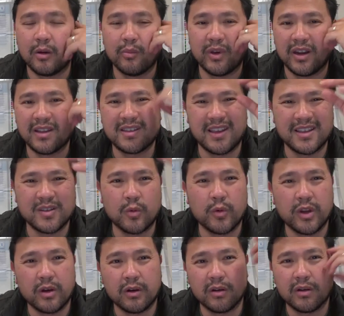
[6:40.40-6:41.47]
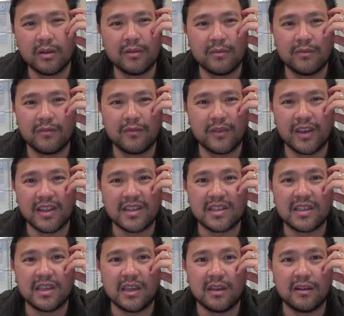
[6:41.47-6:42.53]
but it's a weird
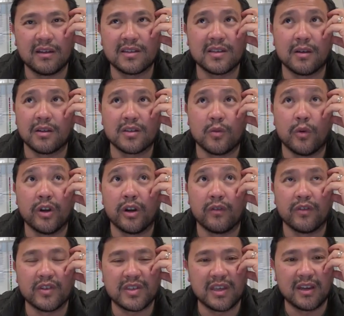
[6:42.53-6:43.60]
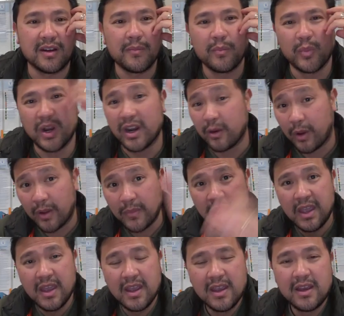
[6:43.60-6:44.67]
conceit. It's a wonderful scene. But anyway,
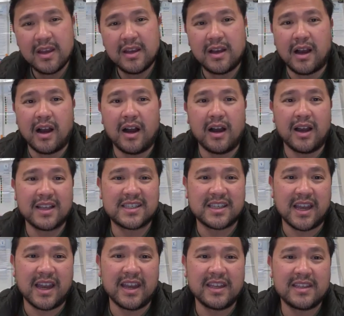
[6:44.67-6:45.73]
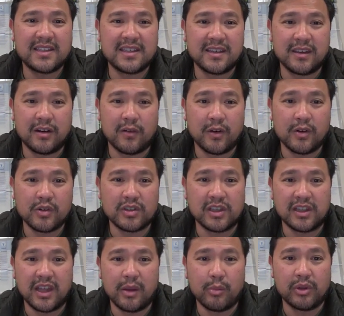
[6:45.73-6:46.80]
asides are
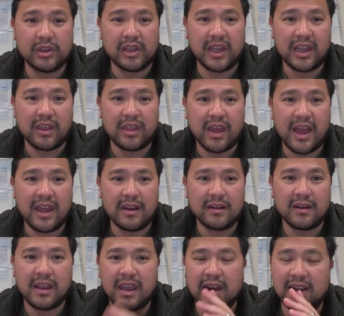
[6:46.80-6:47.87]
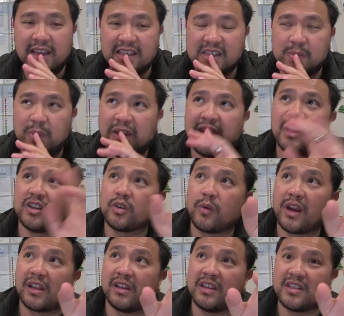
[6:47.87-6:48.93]
usually labeled like that, and he's speaking
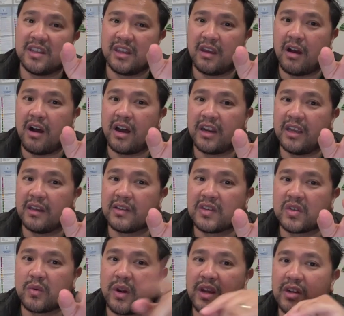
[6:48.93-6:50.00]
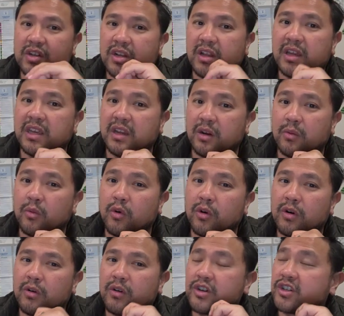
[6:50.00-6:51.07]
directly to the audience, right? Shall I hear
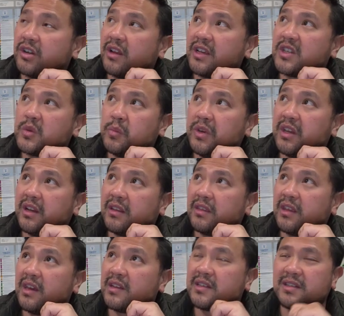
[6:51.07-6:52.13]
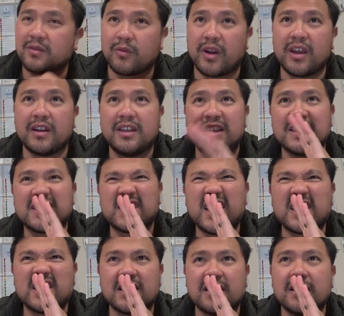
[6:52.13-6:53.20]
more or shall I speak at this, right? He
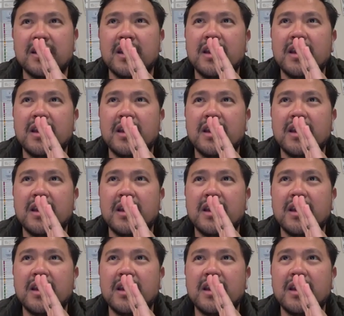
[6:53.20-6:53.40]
says it